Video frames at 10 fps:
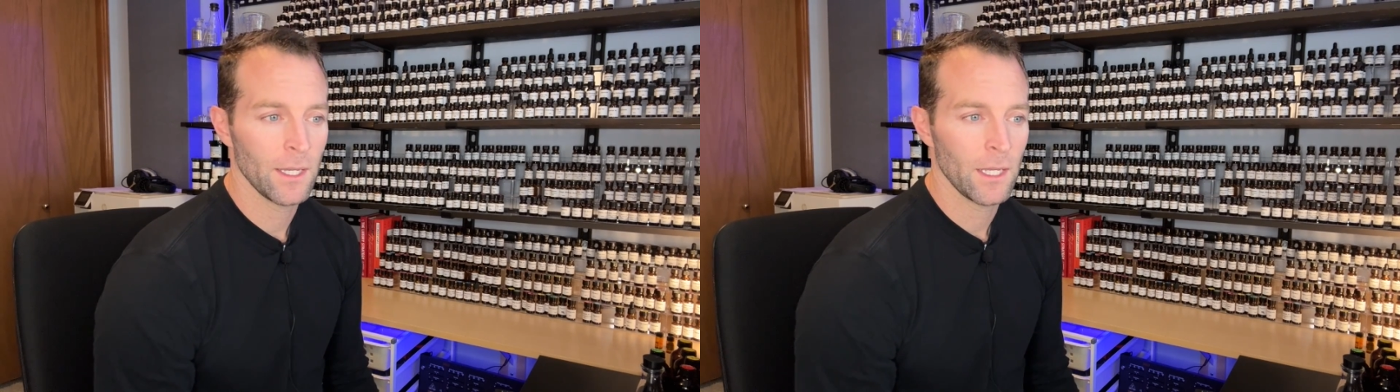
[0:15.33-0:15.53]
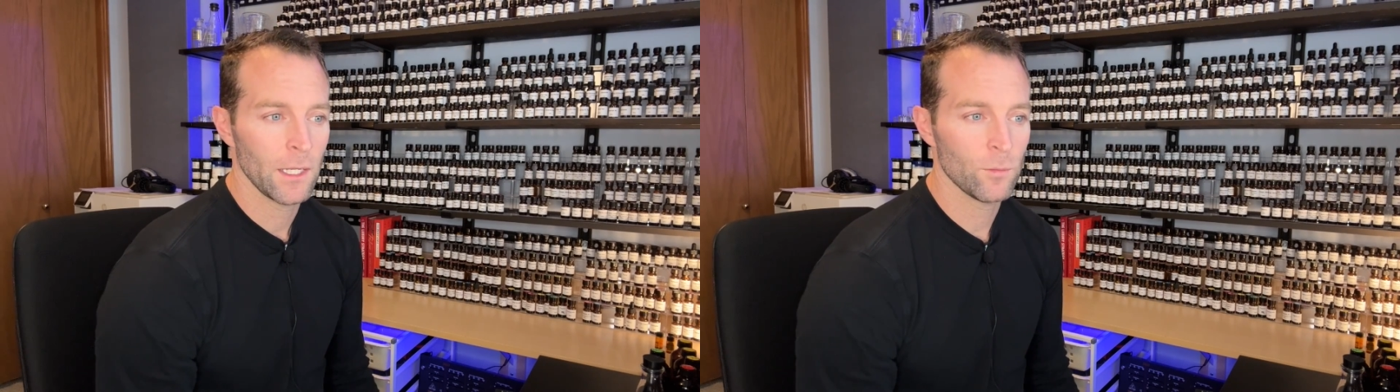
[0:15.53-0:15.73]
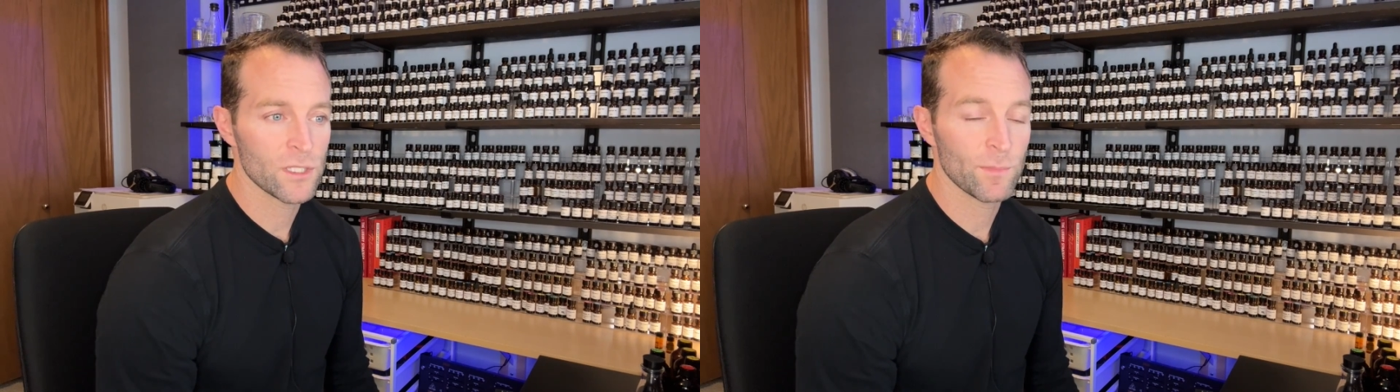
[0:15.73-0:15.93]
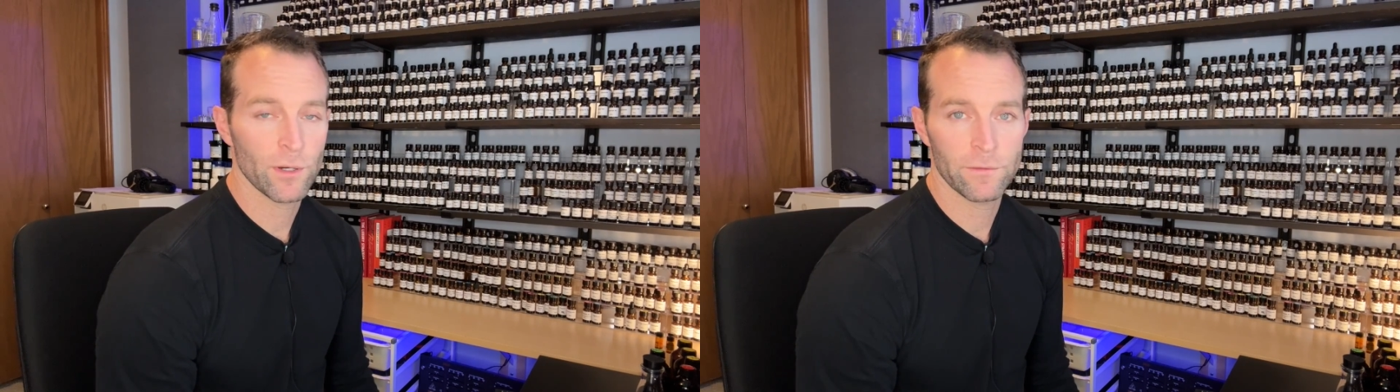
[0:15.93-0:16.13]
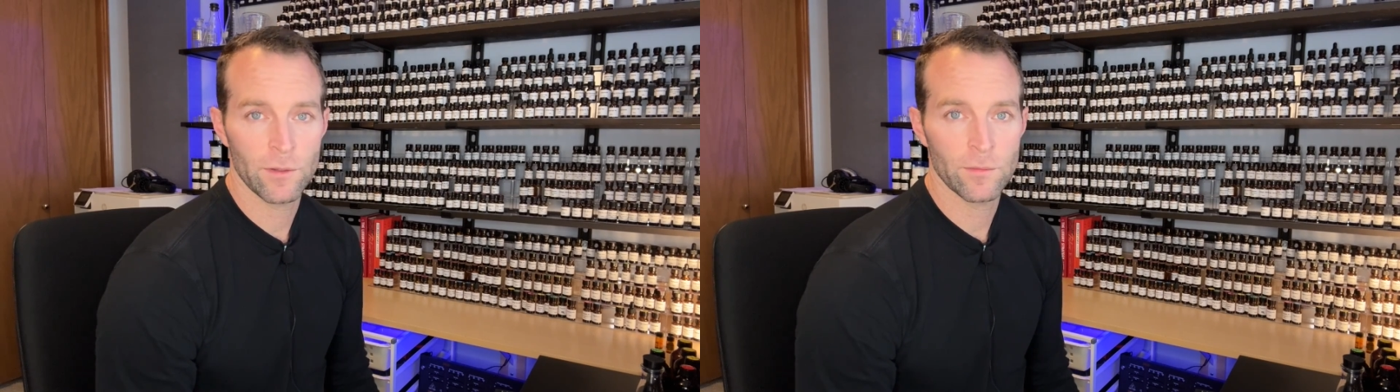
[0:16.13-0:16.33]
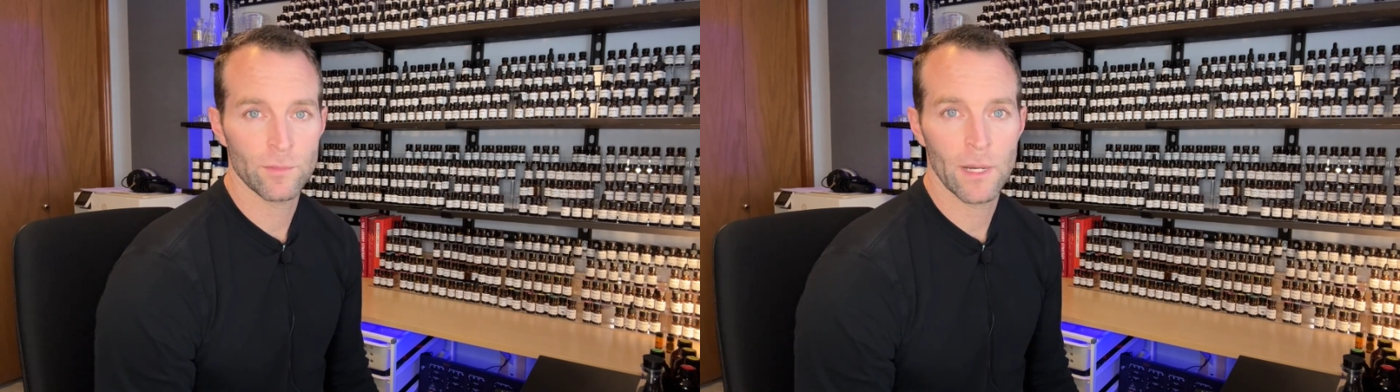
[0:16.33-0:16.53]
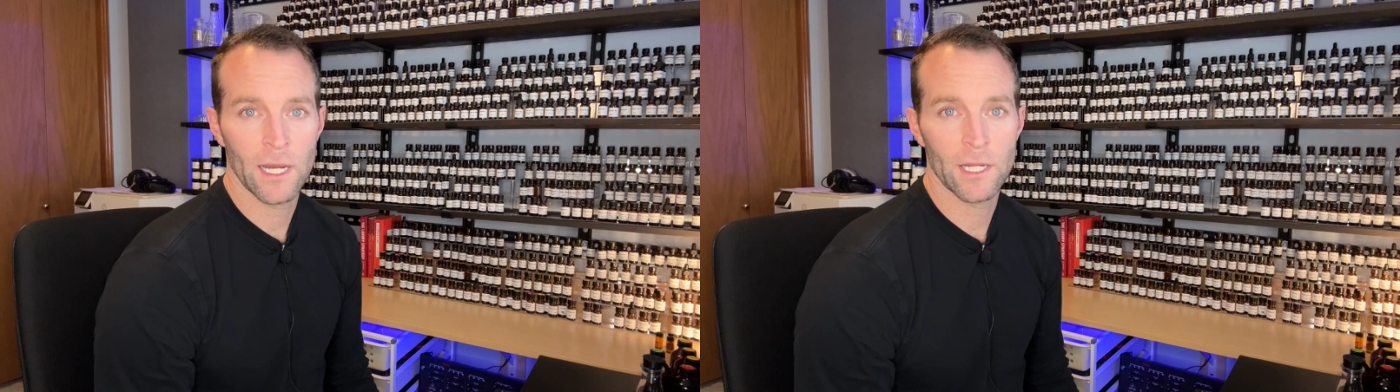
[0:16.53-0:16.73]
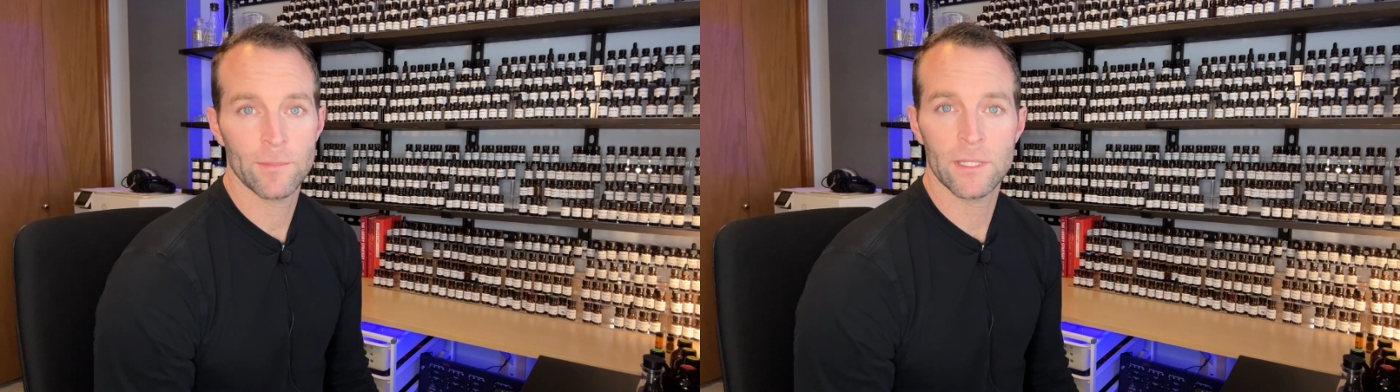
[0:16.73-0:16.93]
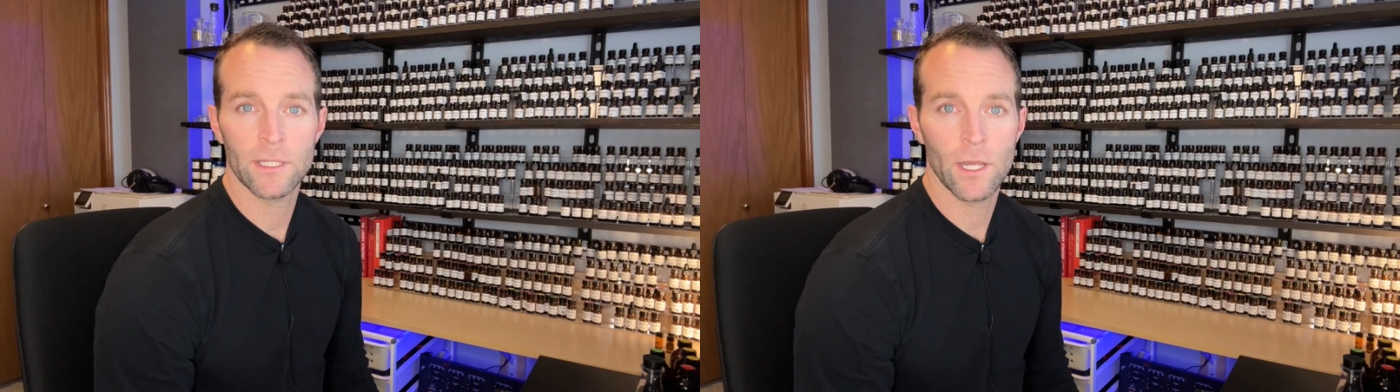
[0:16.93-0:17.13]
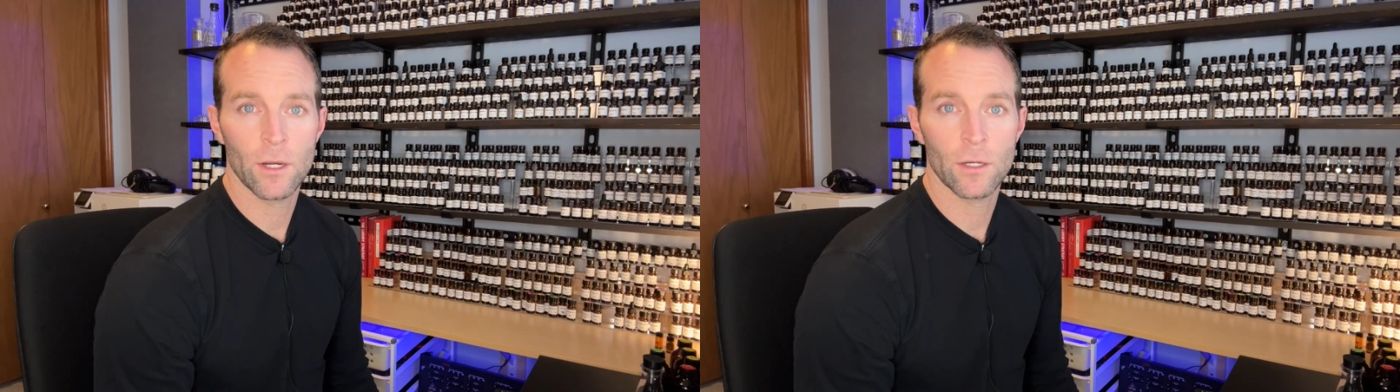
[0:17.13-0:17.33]
It was perfumed by
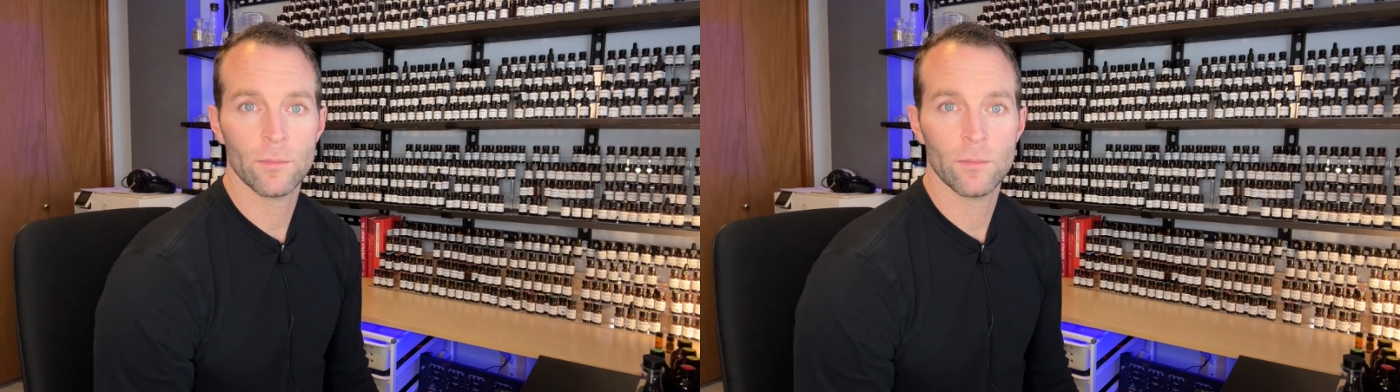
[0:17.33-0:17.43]
Pierre